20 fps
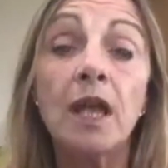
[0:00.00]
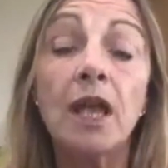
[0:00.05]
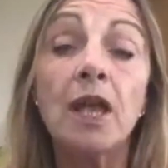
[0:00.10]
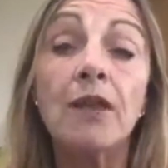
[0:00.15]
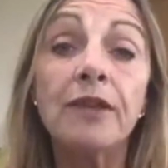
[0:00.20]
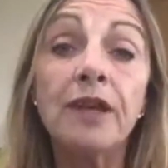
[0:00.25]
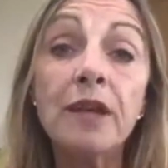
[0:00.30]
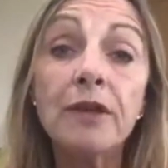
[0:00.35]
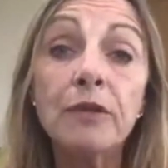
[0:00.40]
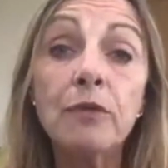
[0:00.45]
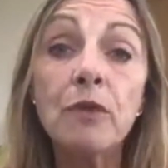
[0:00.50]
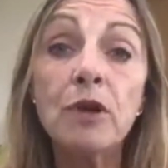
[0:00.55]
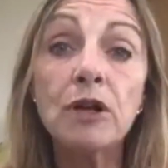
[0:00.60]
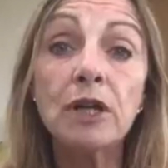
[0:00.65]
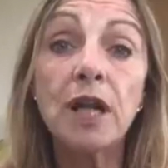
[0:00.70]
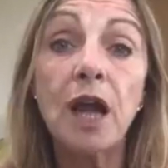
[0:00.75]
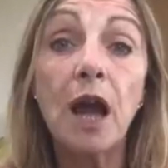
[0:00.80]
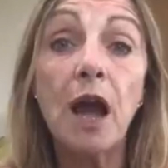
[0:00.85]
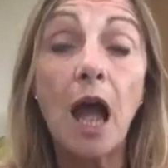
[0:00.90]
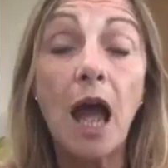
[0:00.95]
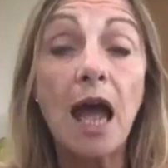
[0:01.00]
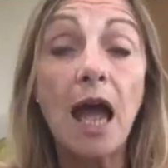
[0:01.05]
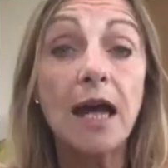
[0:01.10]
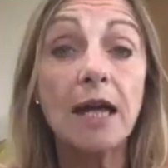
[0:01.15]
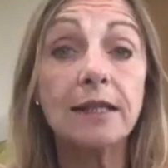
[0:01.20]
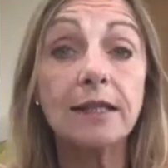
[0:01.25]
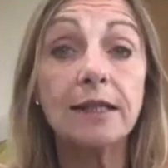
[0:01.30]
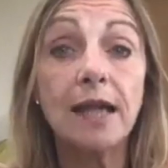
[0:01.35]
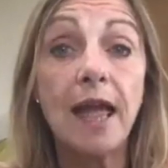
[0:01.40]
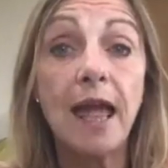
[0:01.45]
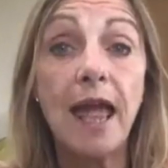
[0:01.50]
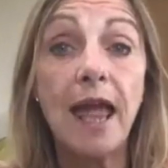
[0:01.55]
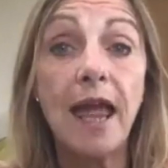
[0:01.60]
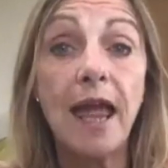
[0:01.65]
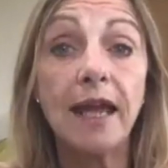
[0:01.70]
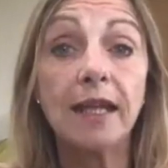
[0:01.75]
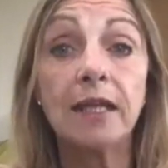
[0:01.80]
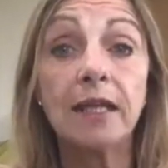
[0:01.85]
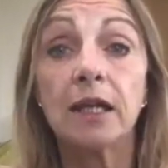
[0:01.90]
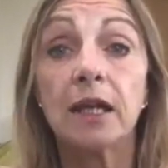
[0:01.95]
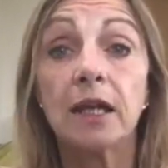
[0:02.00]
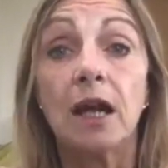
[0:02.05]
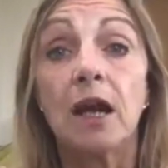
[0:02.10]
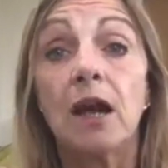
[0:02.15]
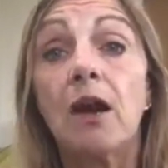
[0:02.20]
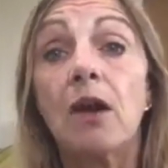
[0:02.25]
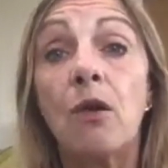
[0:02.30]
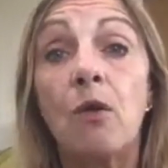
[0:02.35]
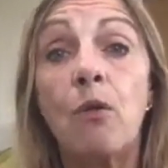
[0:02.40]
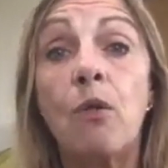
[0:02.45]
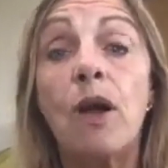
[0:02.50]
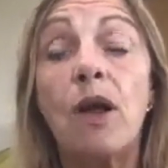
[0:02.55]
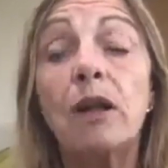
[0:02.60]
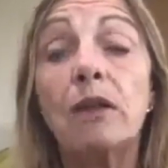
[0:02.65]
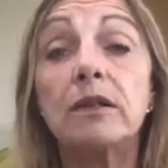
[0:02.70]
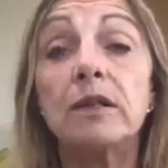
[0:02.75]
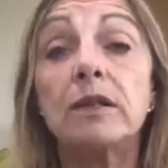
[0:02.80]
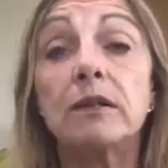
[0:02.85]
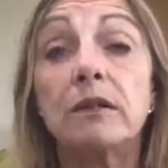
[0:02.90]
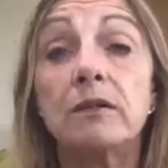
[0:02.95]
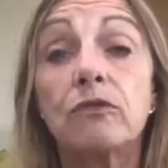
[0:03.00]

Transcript: The other one has a wild,